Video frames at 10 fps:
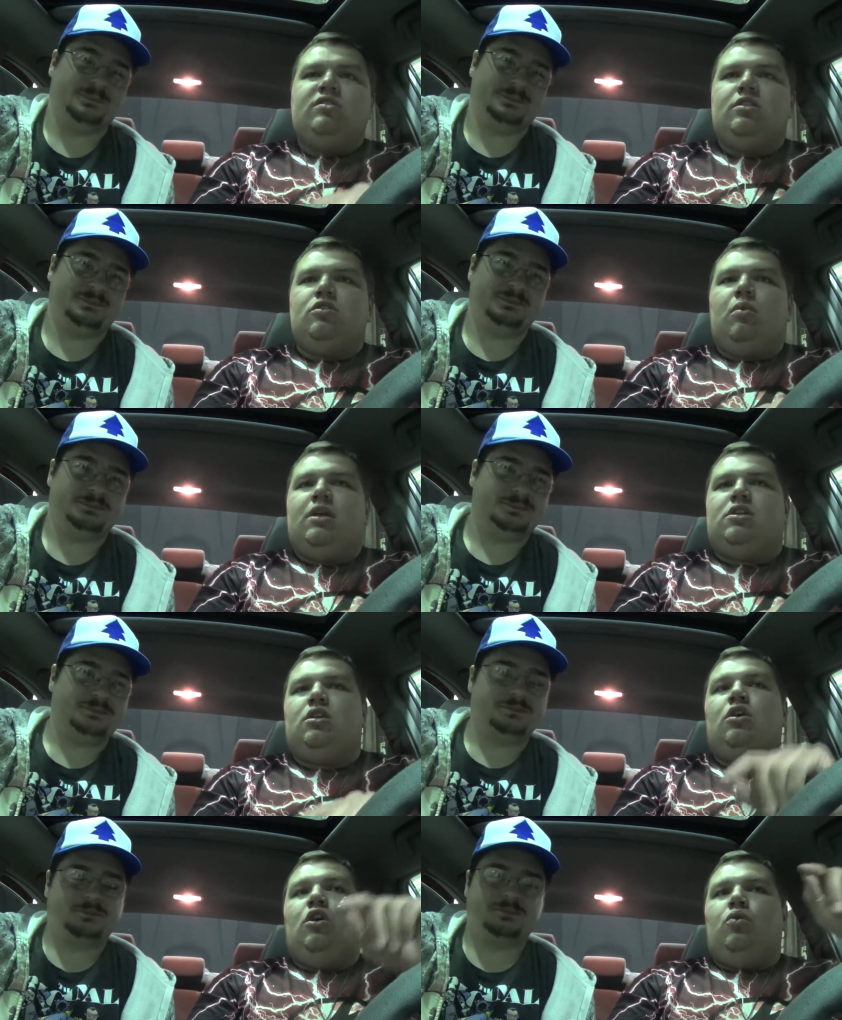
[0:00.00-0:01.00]

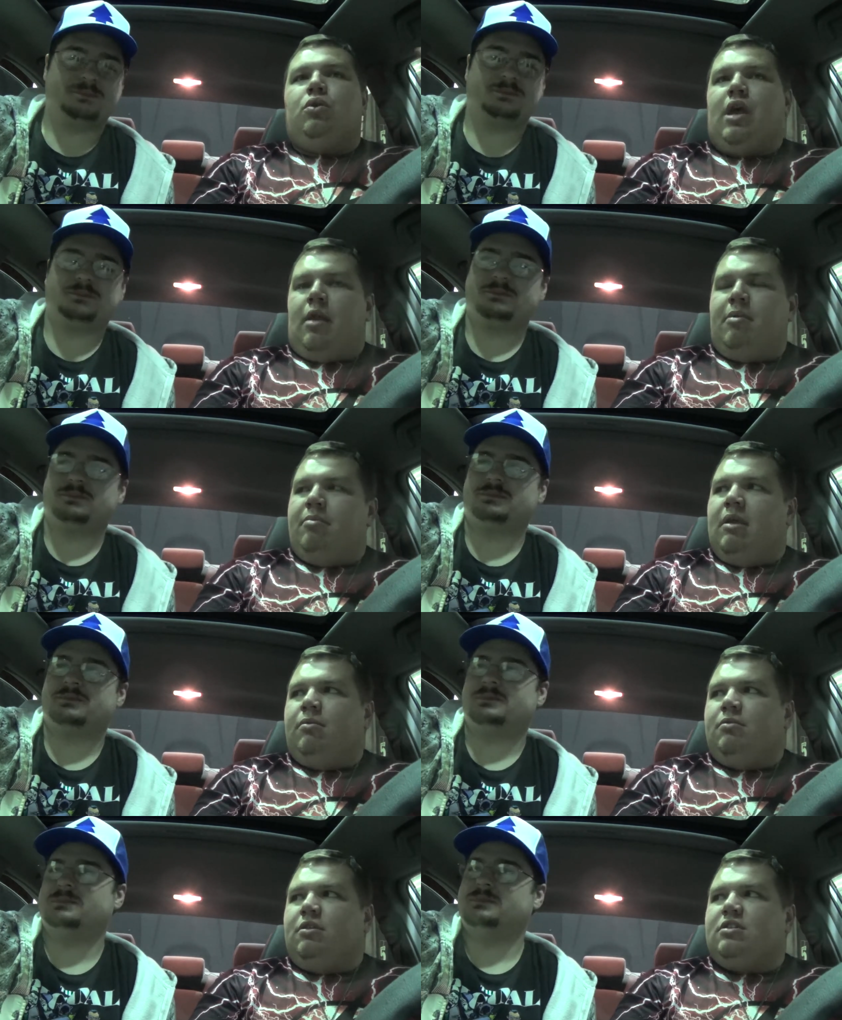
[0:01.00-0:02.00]
Speaker 1: situation would not have been
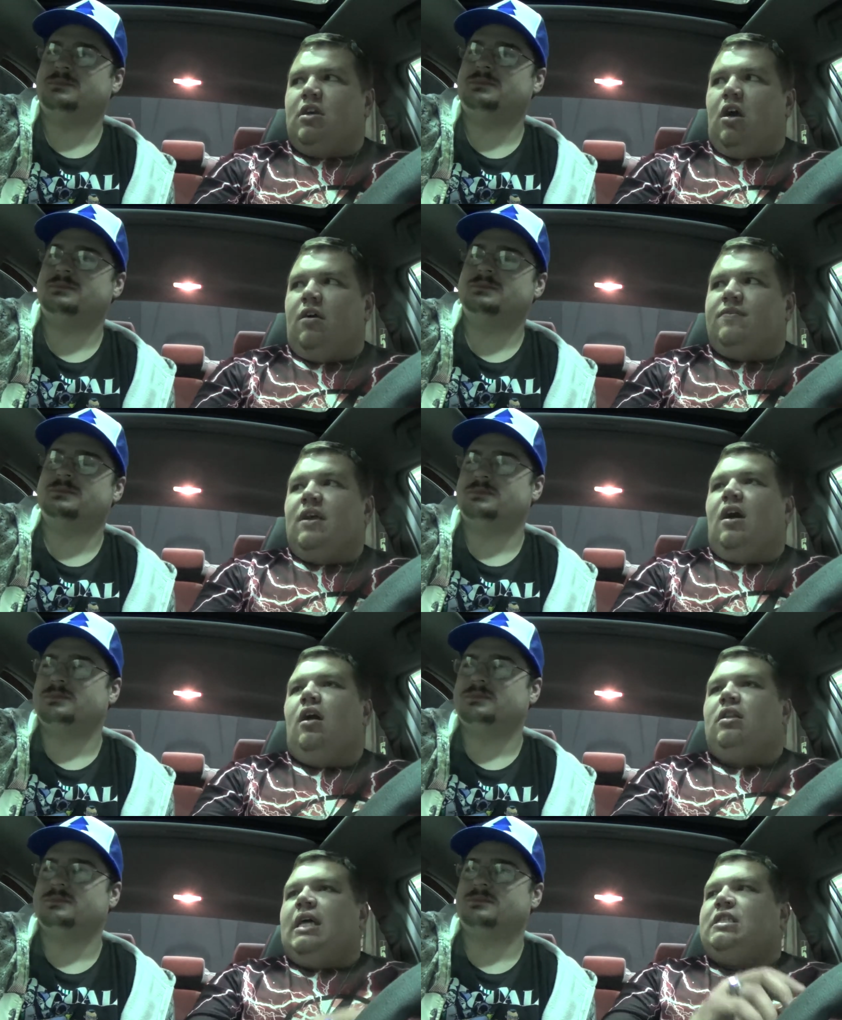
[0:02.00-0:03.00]
able to be resolved
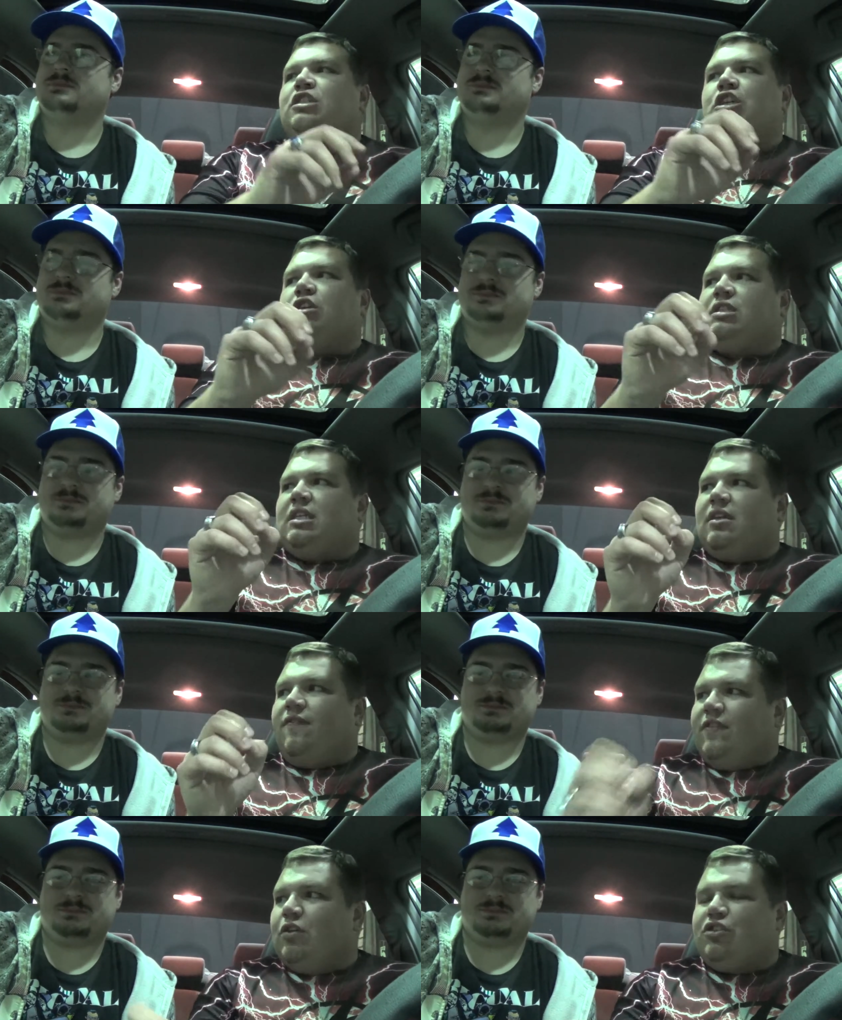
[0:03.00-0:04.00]
unless she could see the
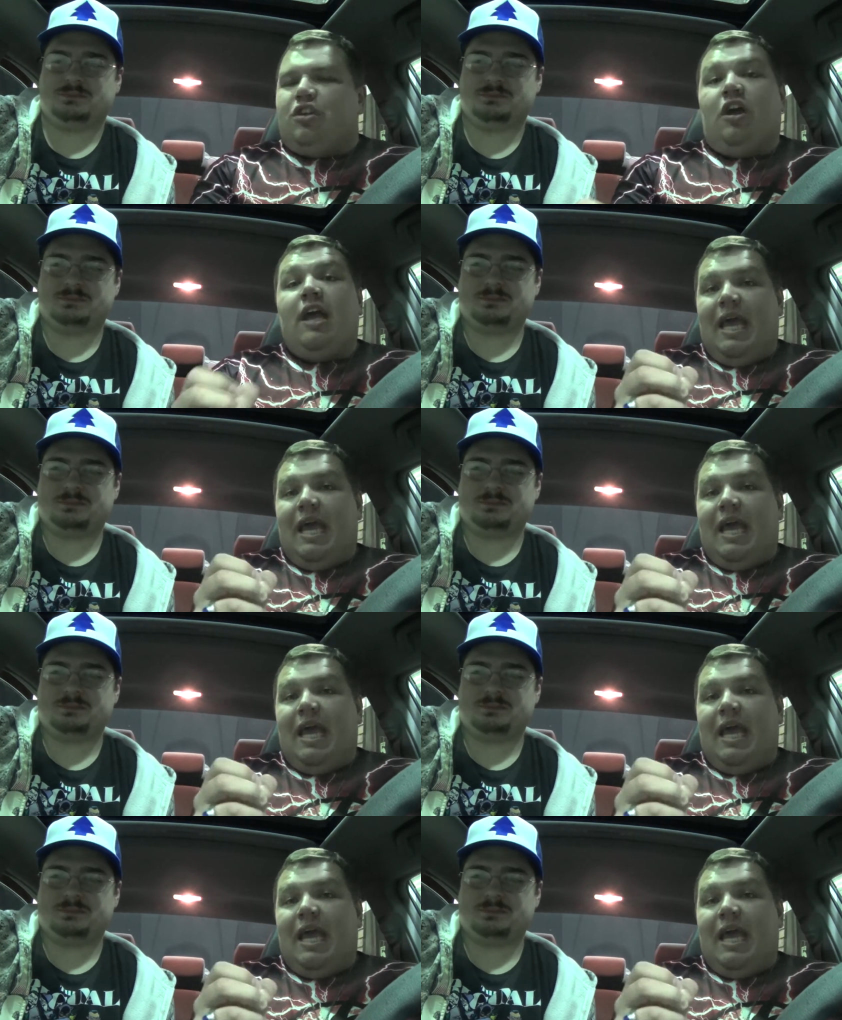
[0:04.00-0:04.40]
future.